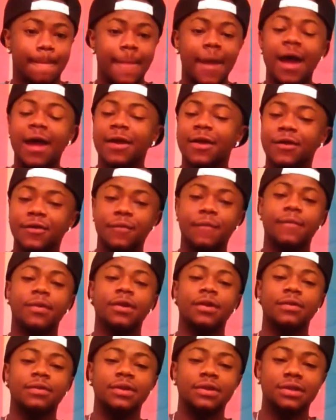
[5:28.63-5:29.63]
I couldn't
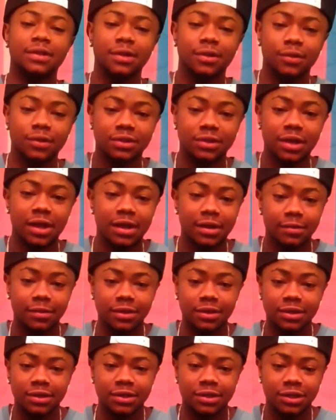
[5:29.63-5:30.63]
believe this nigga was telling
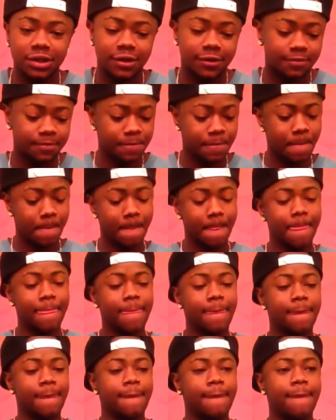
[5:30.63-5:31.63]
me this shit.
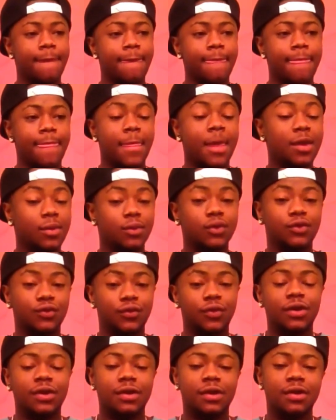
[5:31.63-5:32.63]
It
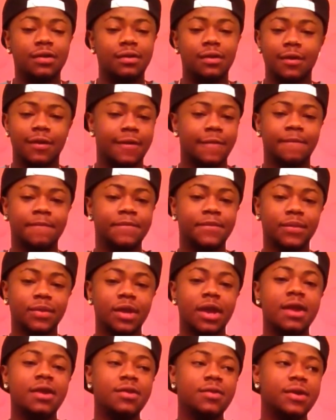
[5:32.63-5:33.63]
was really, like,
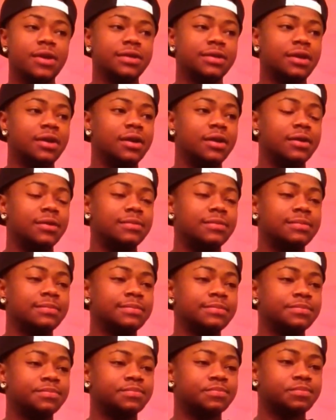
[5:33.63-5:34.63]
anyways,
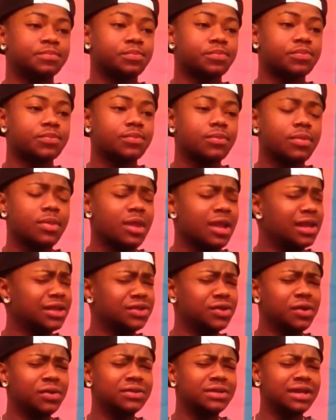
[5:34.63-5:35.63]
and
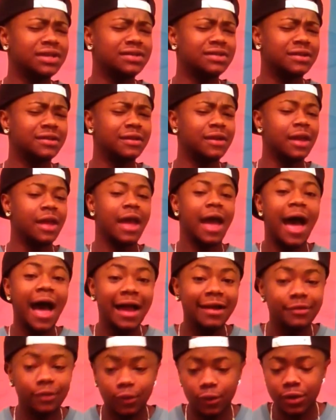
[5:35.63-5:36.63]
so I was like to her,
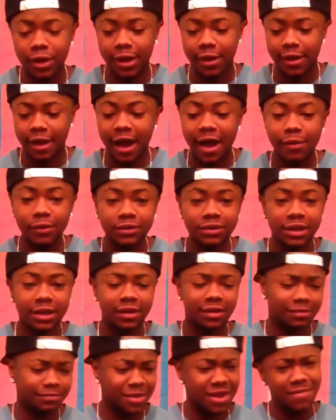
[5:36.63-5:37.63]
and, oh yeah, I was,
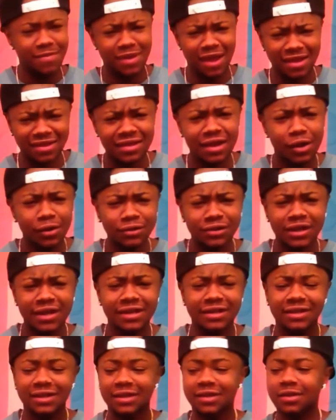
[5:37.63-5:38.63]
maybe, I think I was
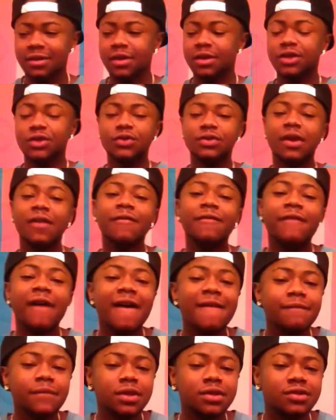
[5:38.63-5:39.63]
18, she was like
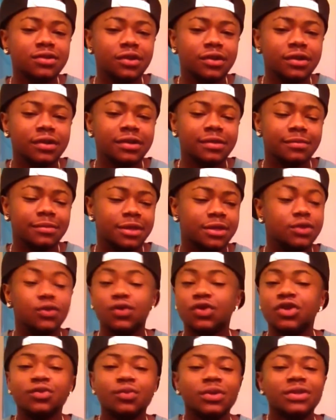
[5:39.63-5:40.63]
5 months younger than me, so
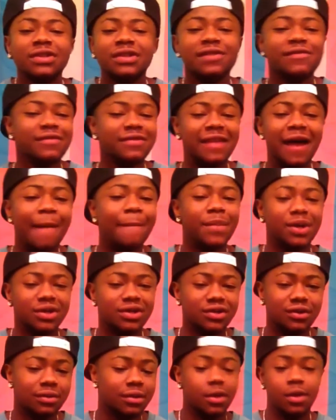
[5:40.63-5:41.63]
she wasn't even that
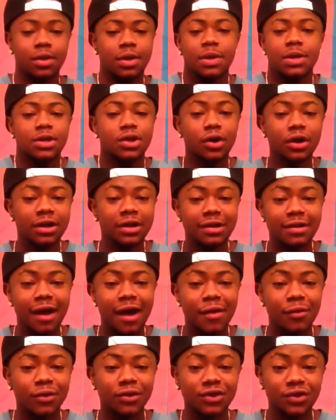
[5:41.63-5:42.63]
much younger than
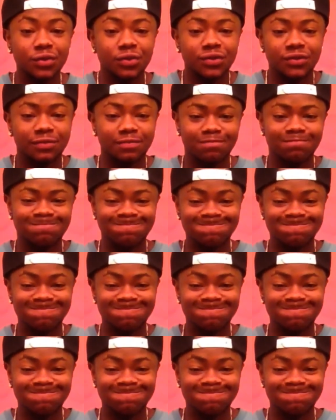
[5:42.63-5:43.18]
I was, she was,